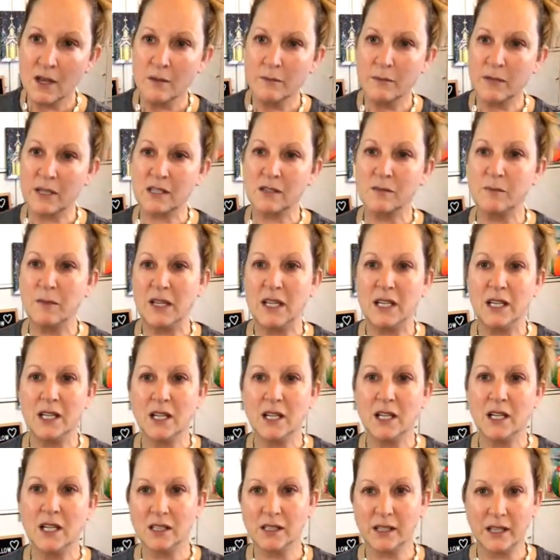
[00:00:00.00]
mixed
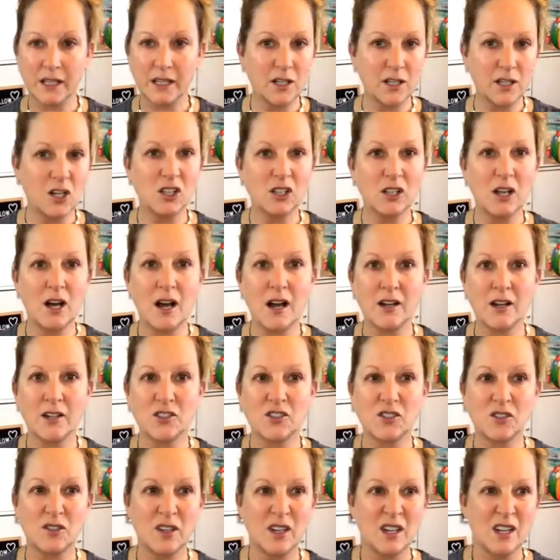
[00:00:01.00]
media, like
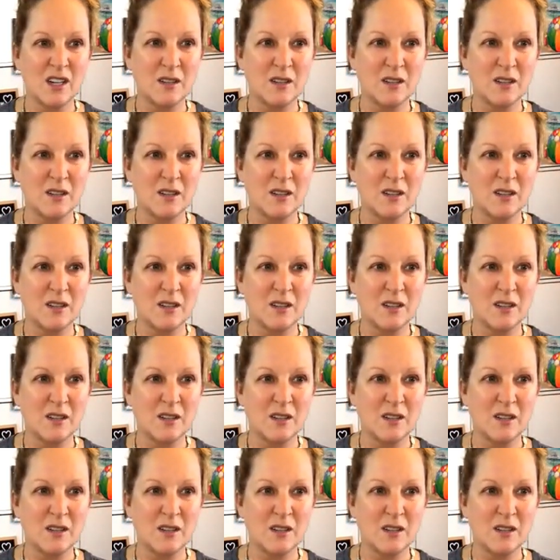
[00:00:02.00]
collage,